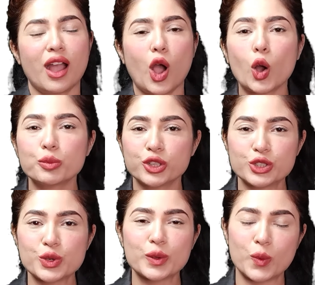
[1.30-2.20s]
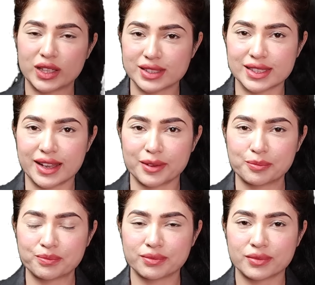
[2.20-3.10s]
Hope you're doing well today.
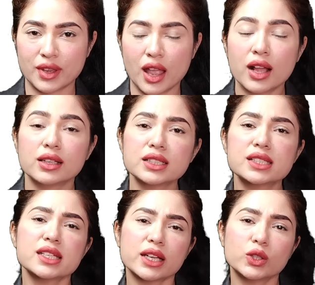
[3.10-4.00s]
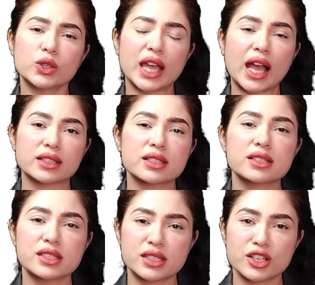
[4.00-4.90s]
Let's take a look at
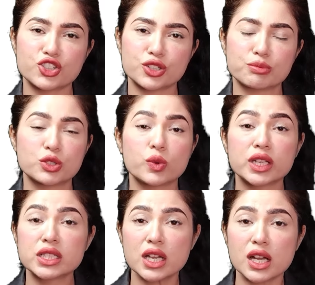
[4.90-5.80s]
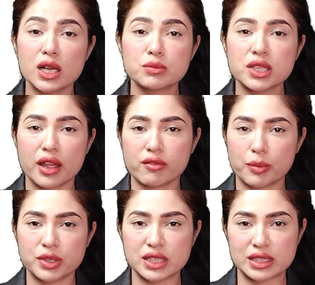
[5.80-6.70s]
distinction between terms and
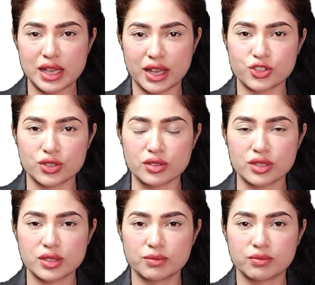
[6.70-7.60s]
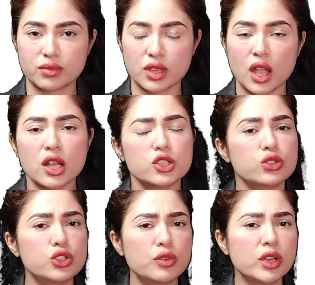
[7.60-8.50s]
representations.
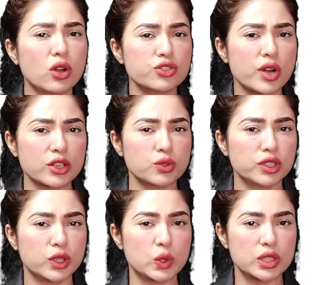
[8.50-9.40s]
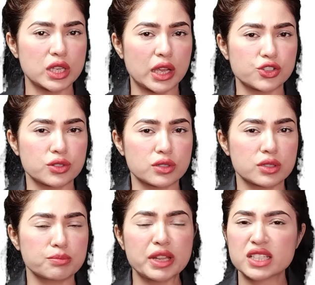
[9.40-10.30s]
So during contractual
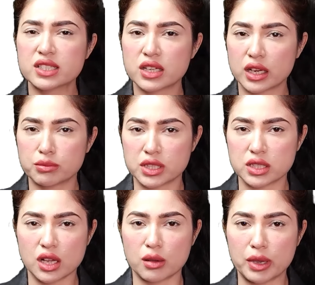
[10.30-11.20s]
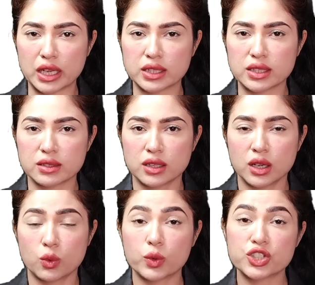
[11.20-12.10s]
negotiations, many statements are made,
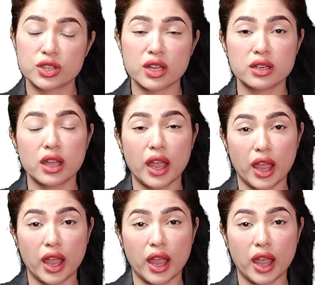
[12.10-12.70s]
which then